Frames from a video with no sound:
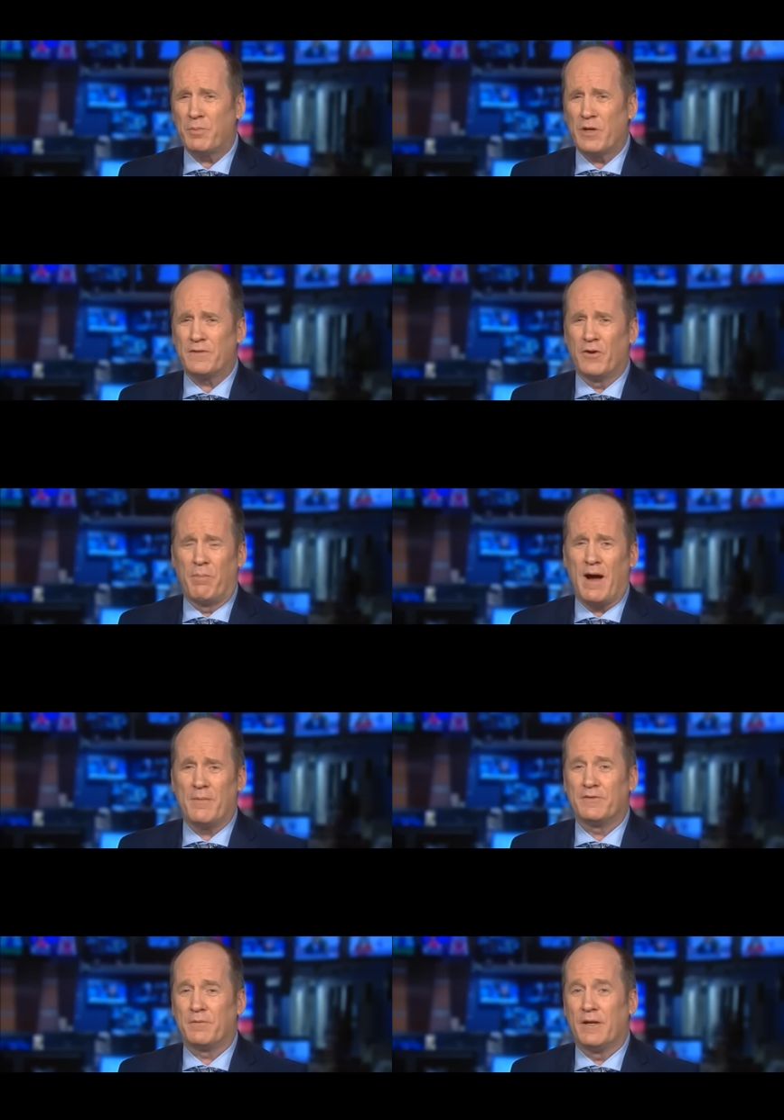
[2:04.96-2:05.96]
President
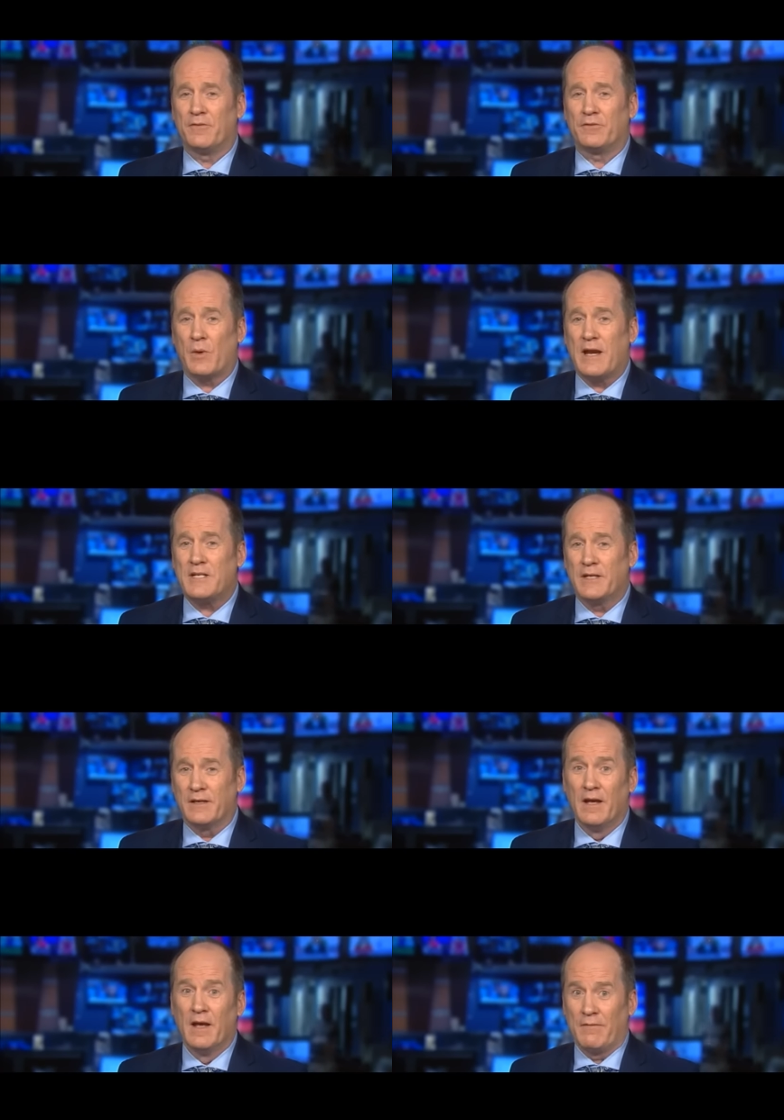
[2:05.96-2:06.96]
Obama's
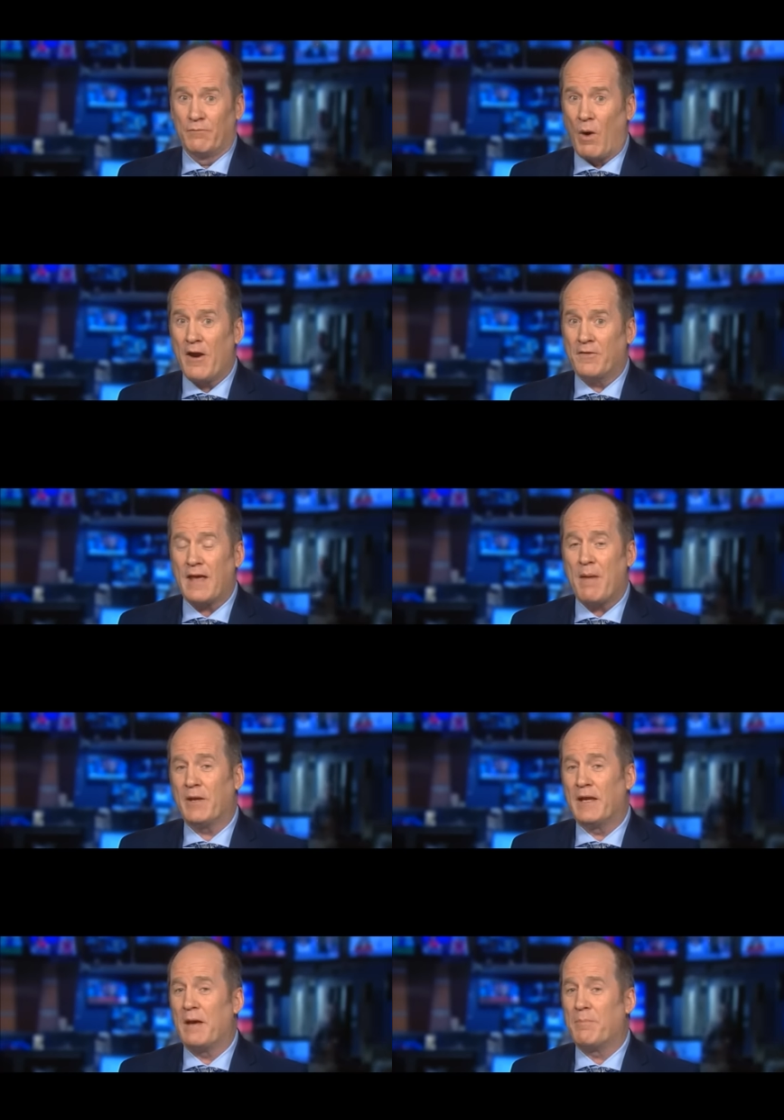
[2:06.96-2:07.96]
administration
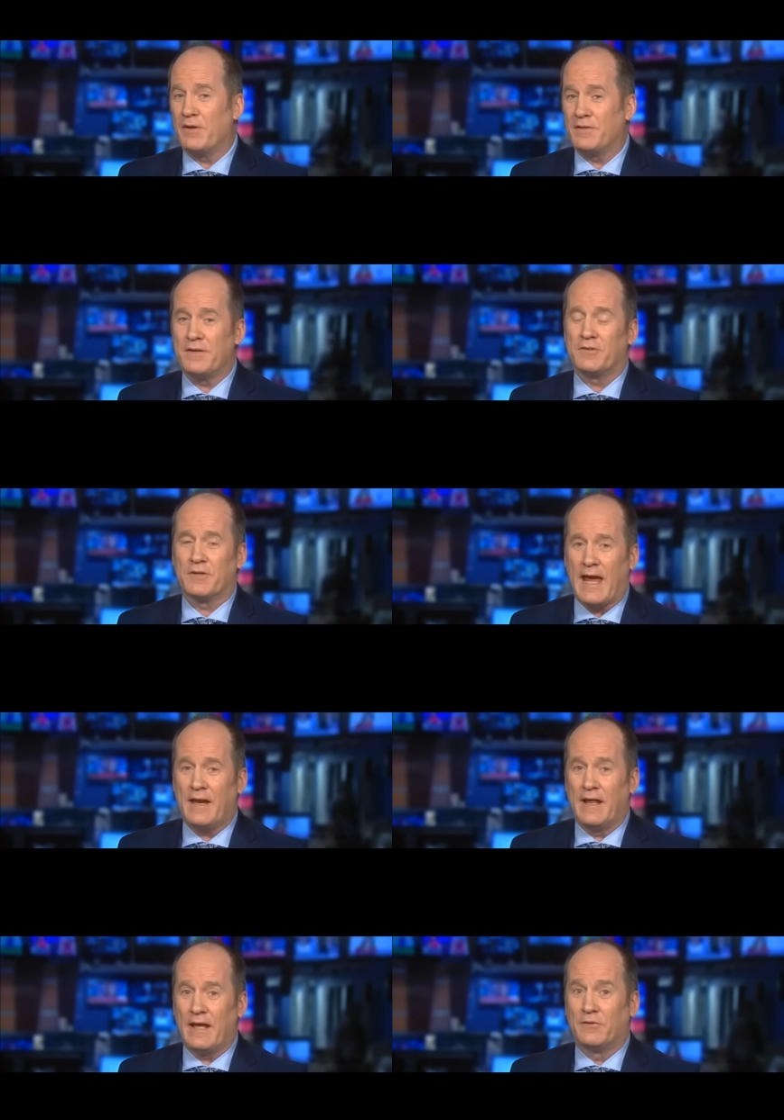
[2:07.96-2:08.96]
wiretapping a presidential
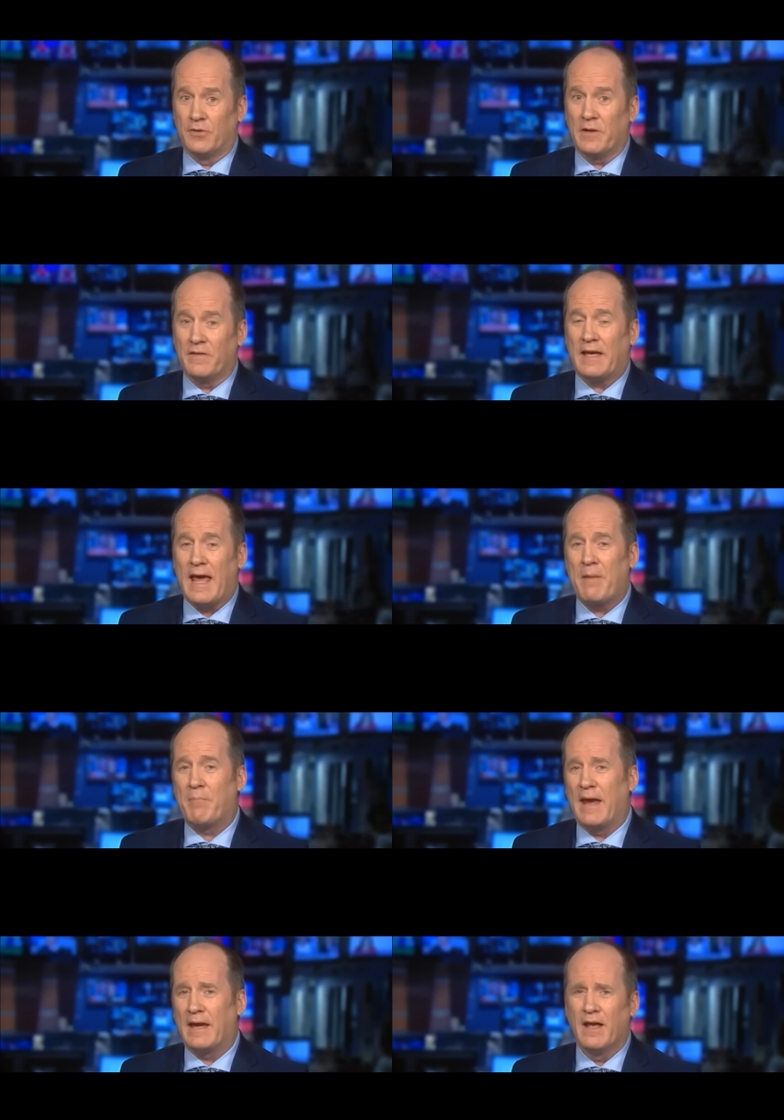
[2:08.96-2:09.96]
candidate during the
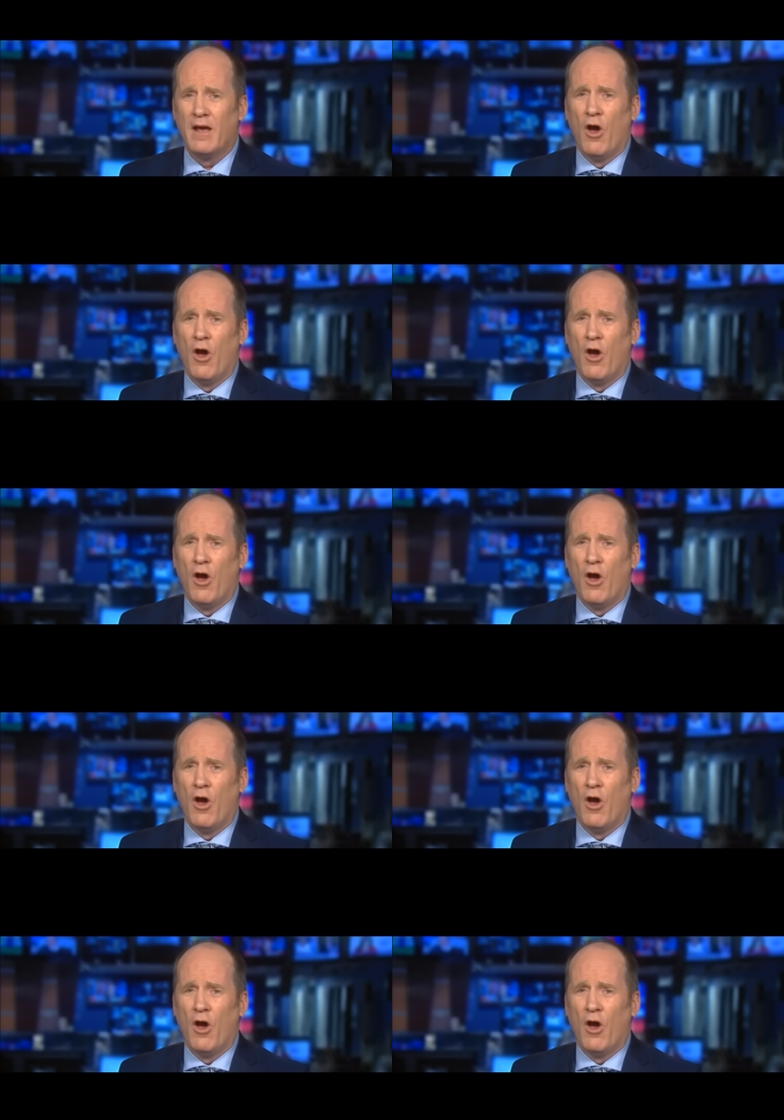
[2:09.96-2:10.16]
campaign?